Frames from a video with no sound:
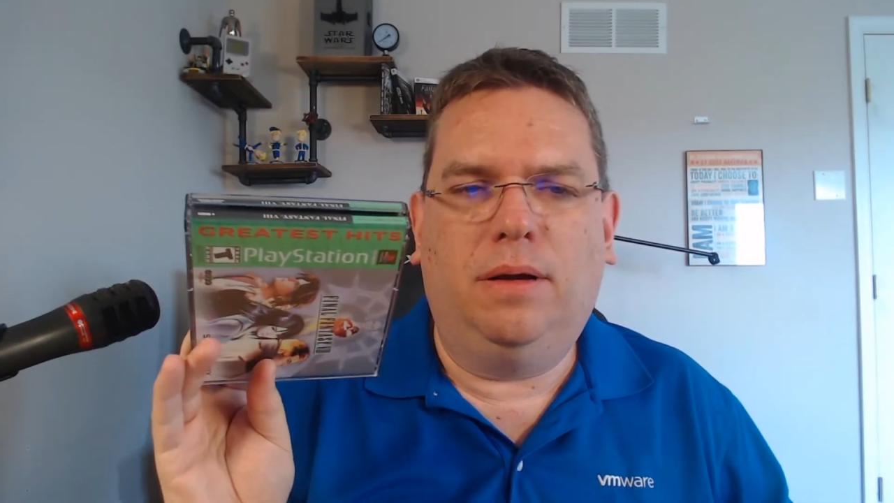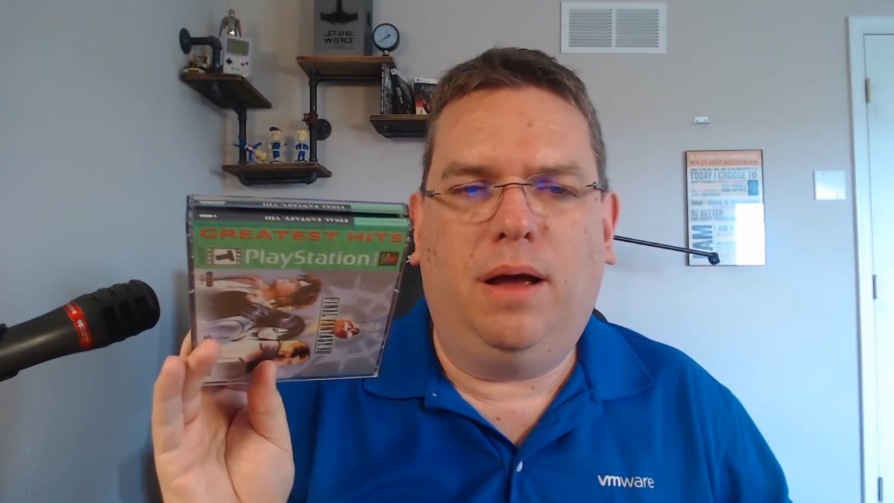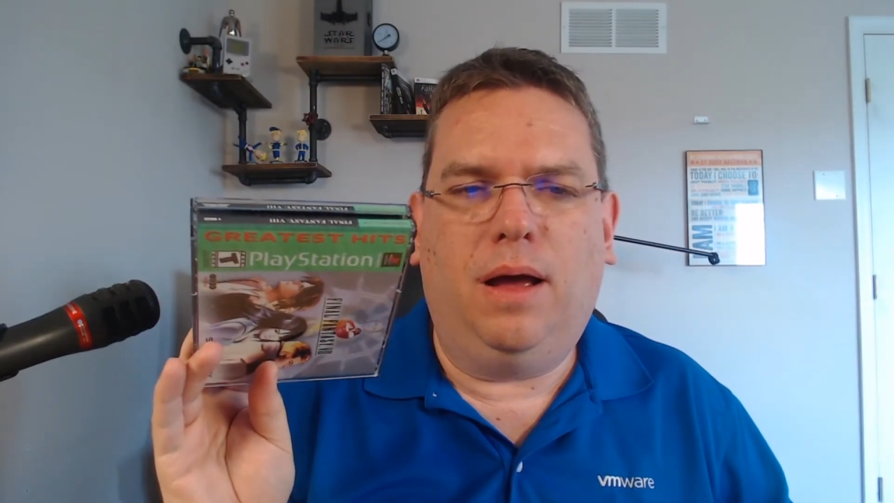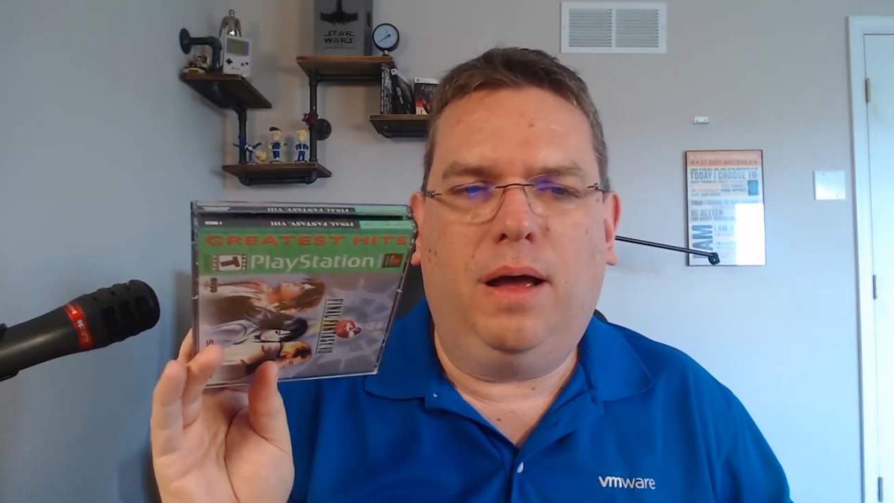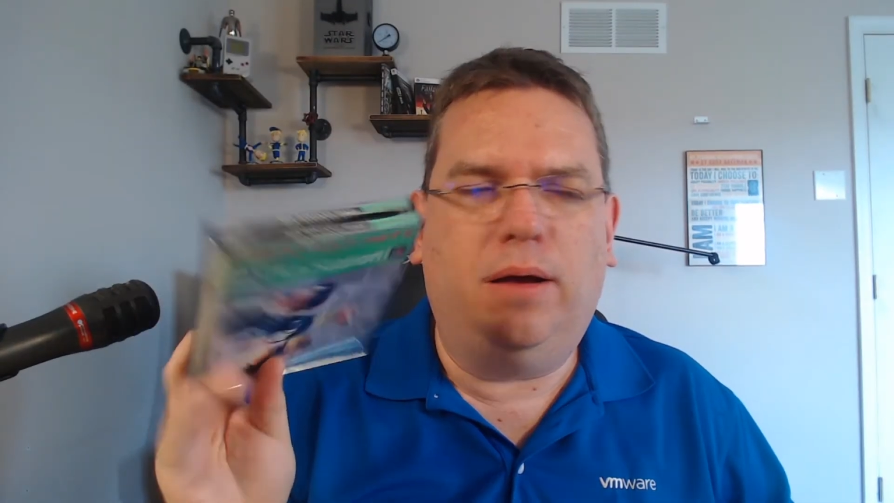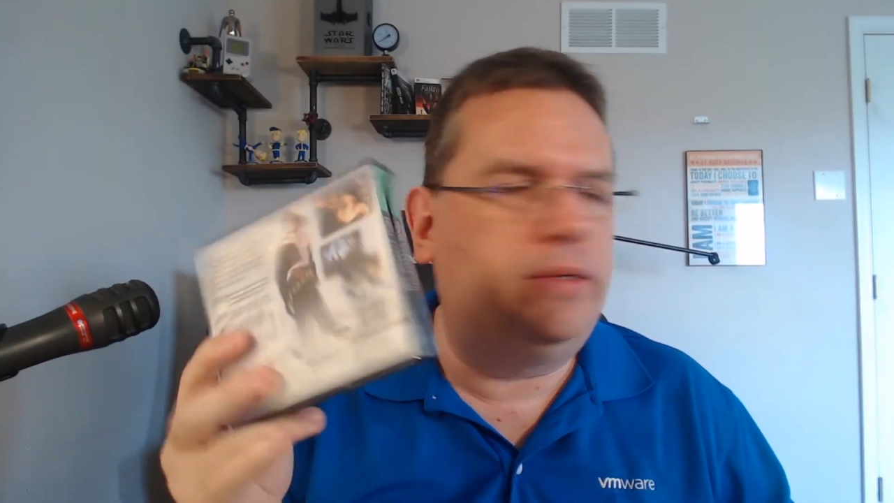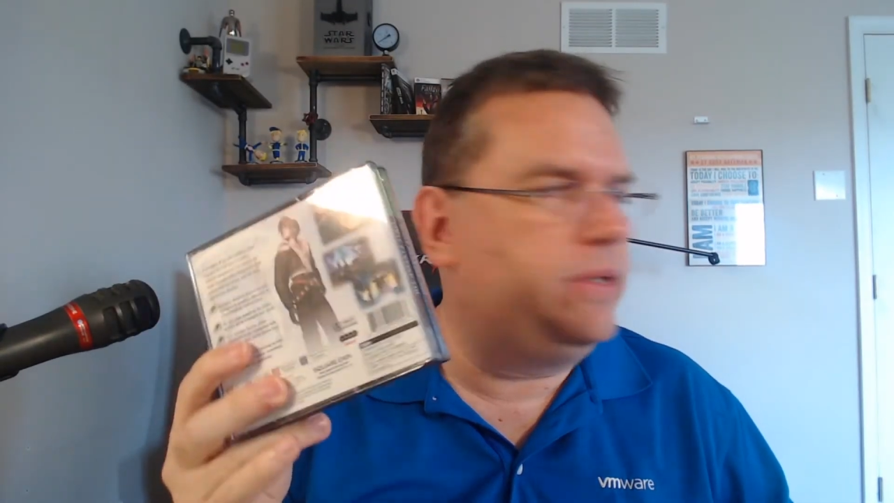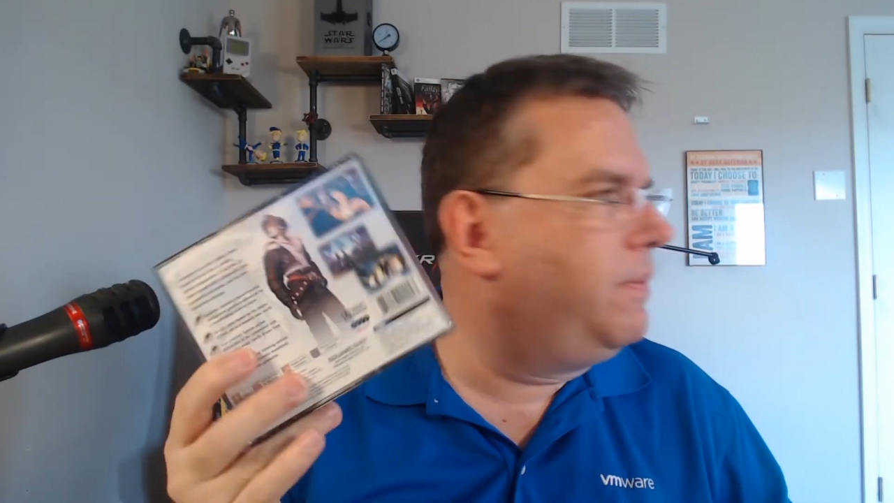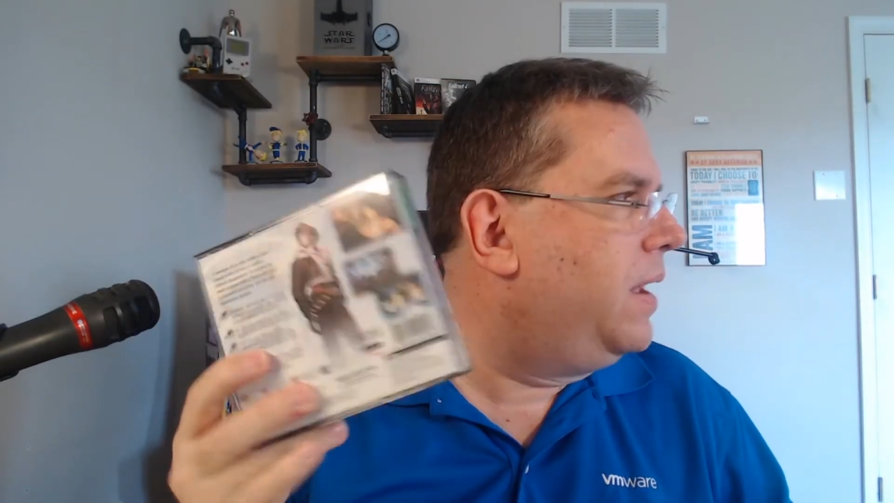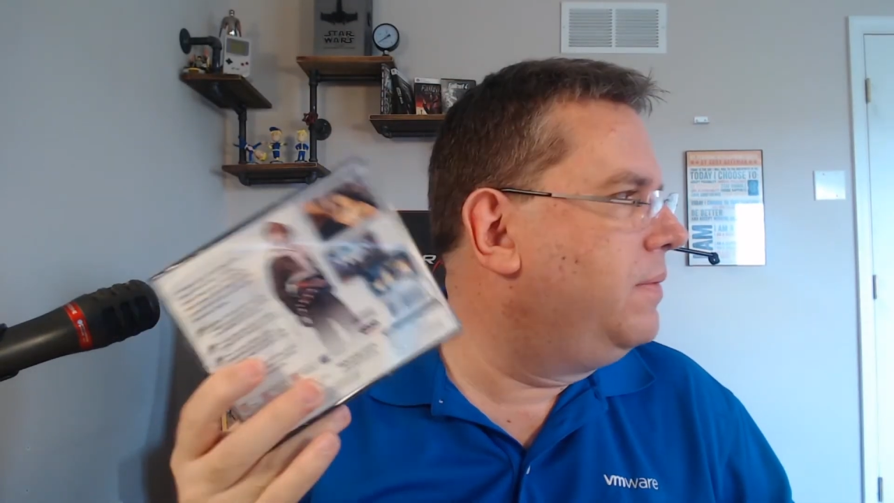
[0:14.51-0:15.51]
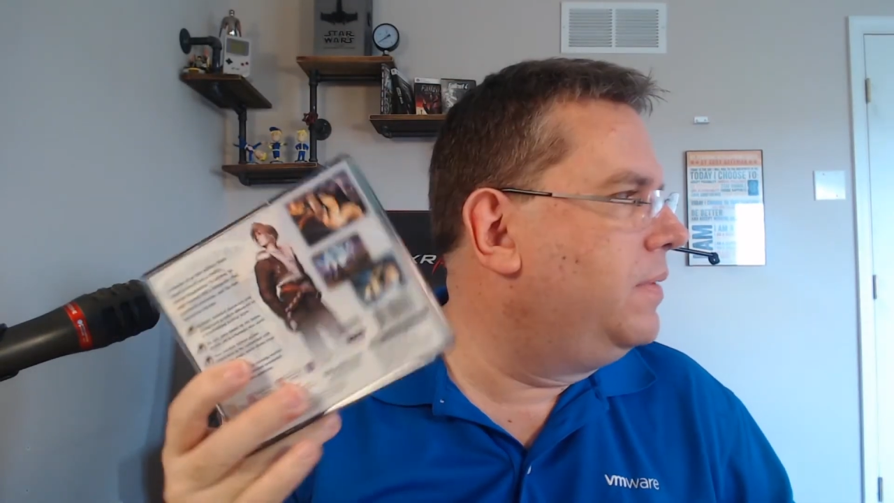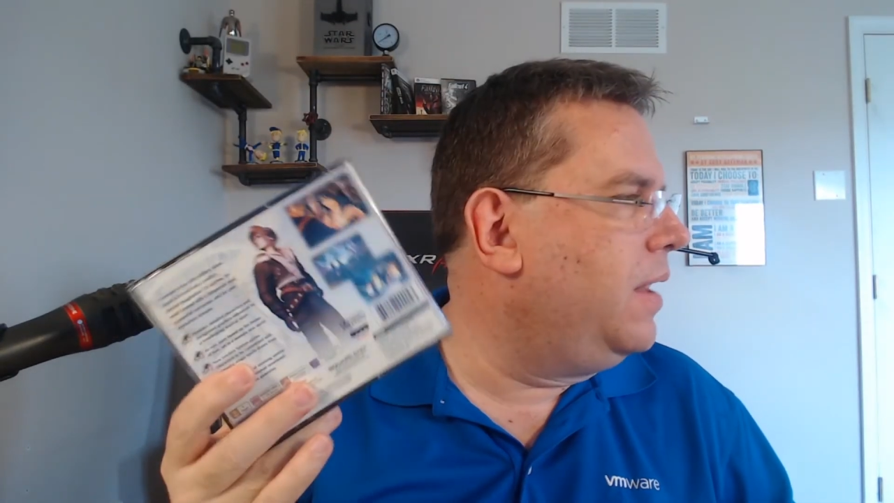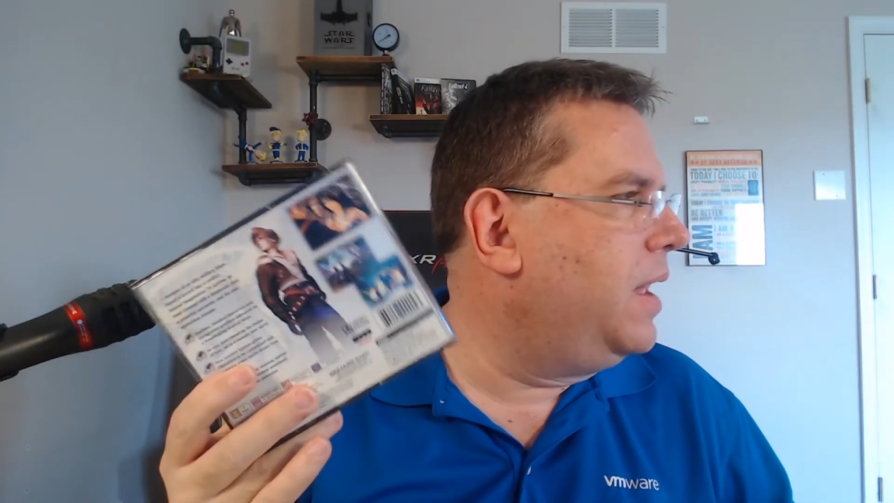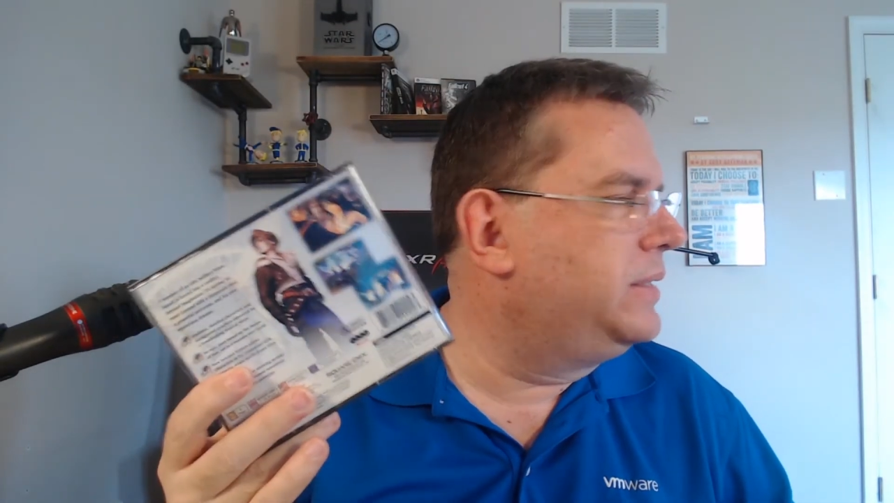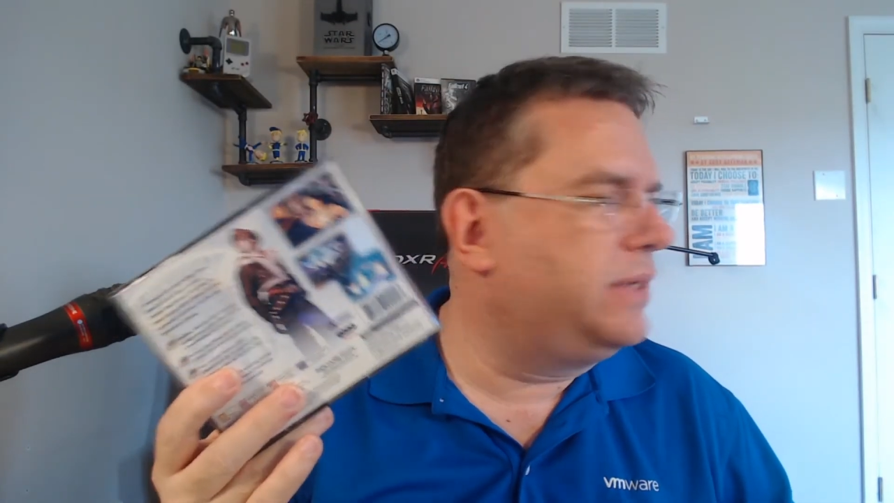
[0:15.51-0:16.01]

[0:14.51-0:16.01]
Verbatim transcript: because uh, I buy them in line.